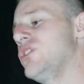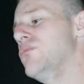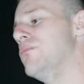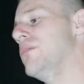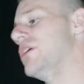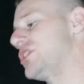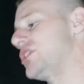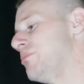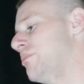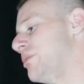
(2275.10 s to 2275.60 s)

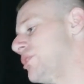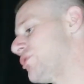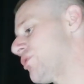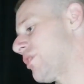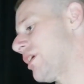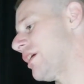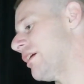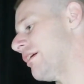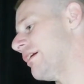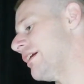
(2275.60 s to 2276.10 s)
much
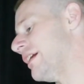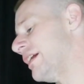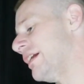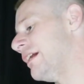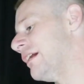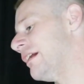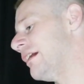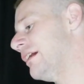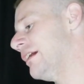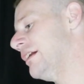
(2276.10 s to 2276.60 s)
betrayal
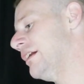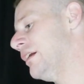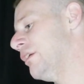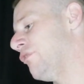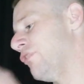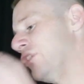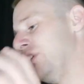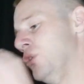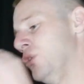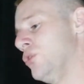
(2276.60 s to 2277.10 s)
here
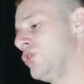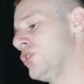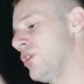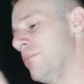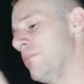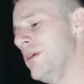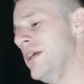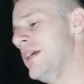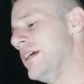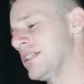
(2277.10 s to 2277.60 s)
for you to
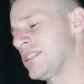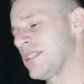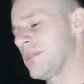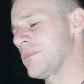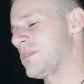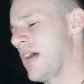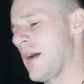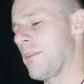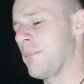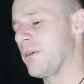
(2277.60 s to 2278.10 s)
be in some
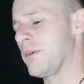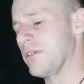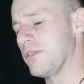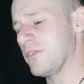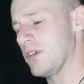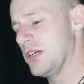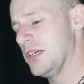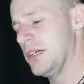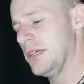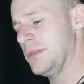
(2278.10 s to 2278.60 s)
type of...
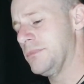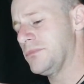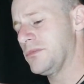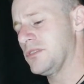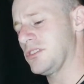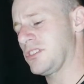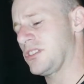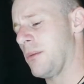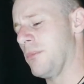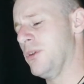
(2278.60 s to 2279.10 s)

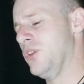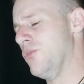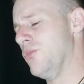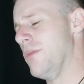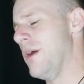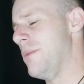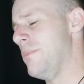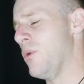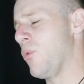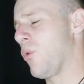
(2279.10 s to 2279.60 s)
Some of you
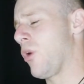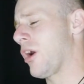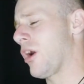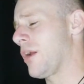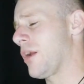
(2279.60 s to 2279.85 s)
may be worried